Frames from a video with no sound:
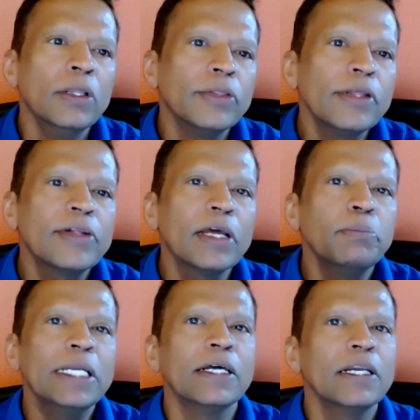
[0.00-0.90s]
This can
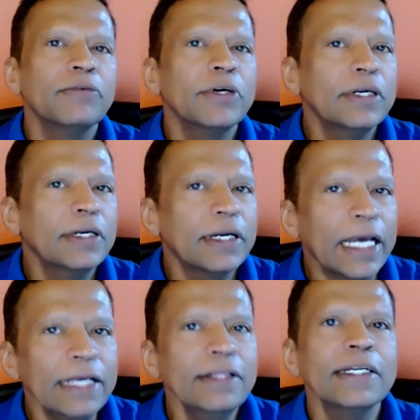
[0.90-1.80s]
be delivered
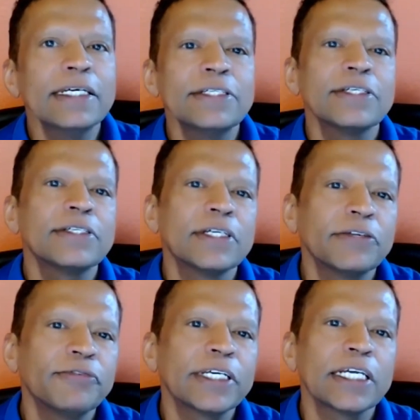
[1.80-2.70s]
either as a
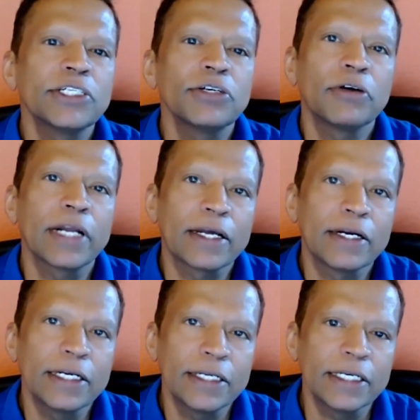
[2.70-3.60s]
certification or
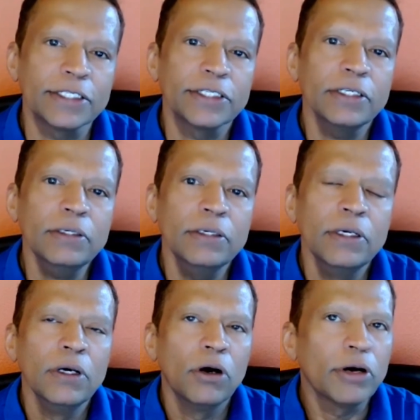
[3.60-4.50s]
accreditation,
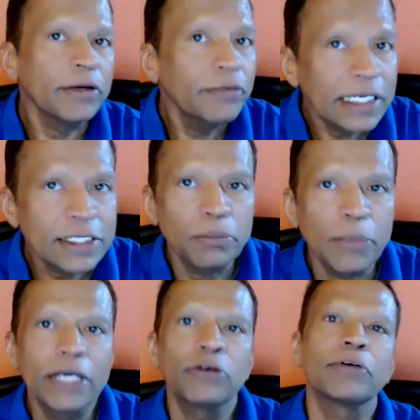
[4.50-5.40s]
or even as a
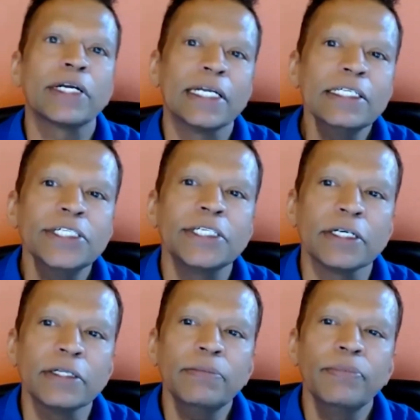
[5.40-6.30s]

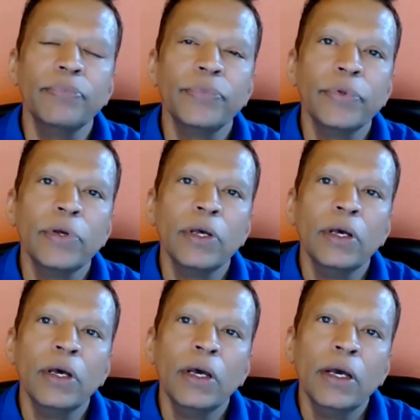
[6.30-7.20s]
micro-credential.
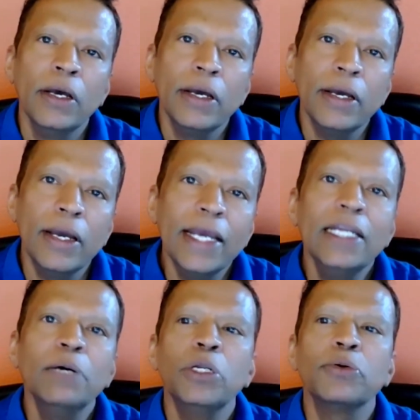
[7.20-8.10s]

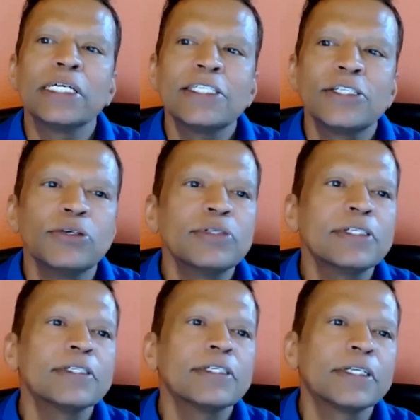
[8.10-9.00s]
AWS
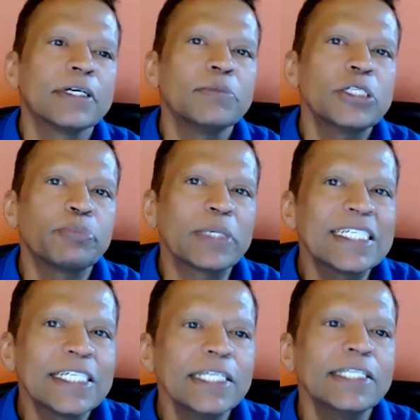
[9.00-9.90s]
uses the term
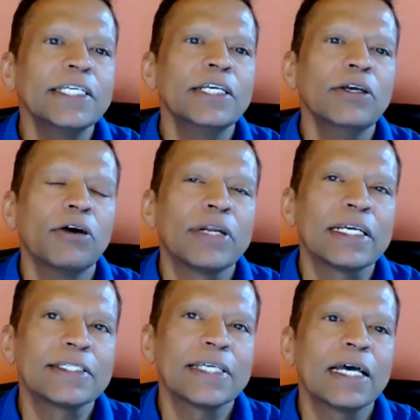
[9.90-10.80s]
specialty on
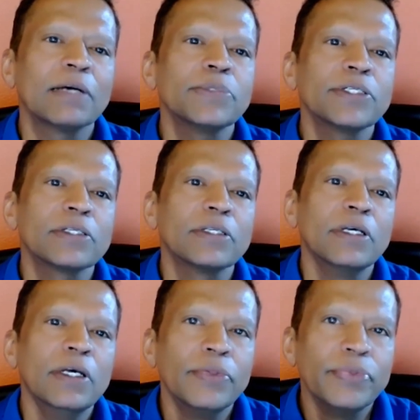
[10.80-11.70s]
exams
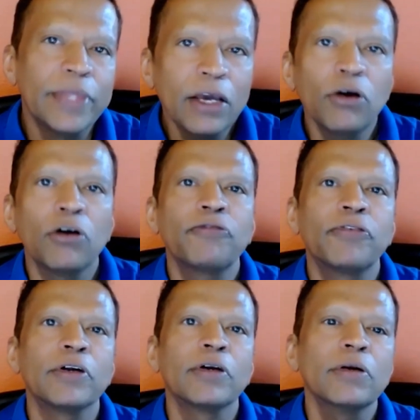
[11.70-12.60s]
they
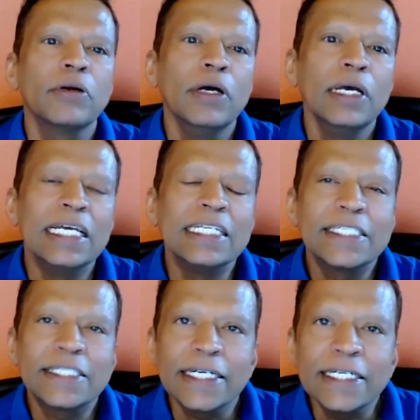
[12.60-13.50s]
offer in
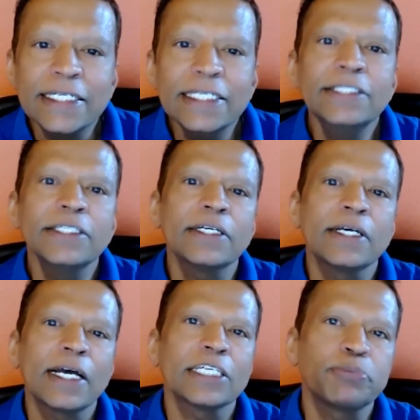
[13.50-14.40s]
strategic
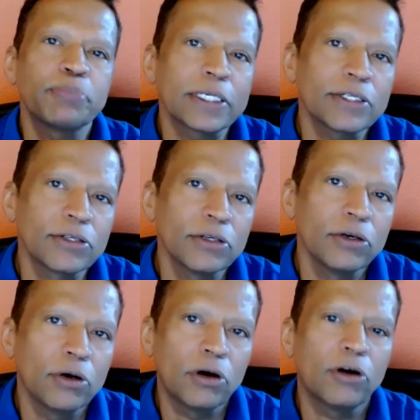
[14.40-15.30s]
aspects
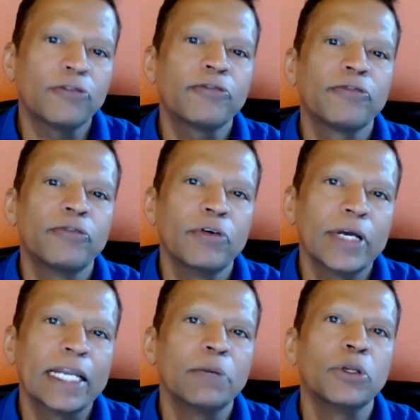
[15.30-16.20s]
of
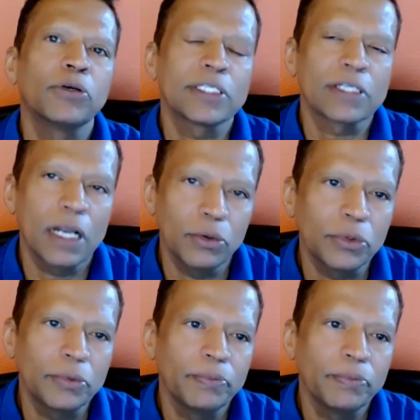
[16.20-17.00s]
AWS Cloud.